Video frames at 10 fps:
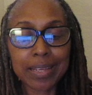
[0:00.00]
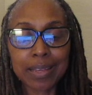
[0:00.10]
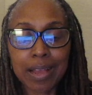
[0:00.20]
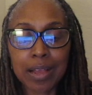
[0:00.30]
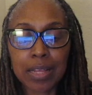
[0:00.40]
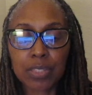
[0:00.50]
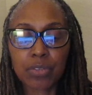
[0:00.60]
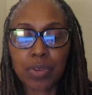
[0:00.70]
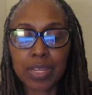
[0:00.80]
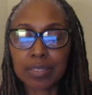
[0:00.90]
God's
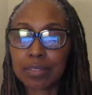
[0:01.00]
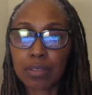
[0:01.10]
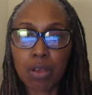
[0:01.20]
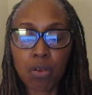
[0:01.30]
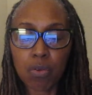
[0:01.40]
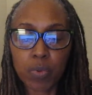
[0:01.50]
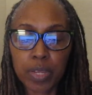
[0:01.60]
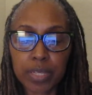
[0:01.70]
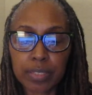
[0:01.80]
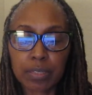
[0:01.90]
grace is
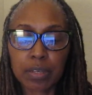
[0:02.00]
always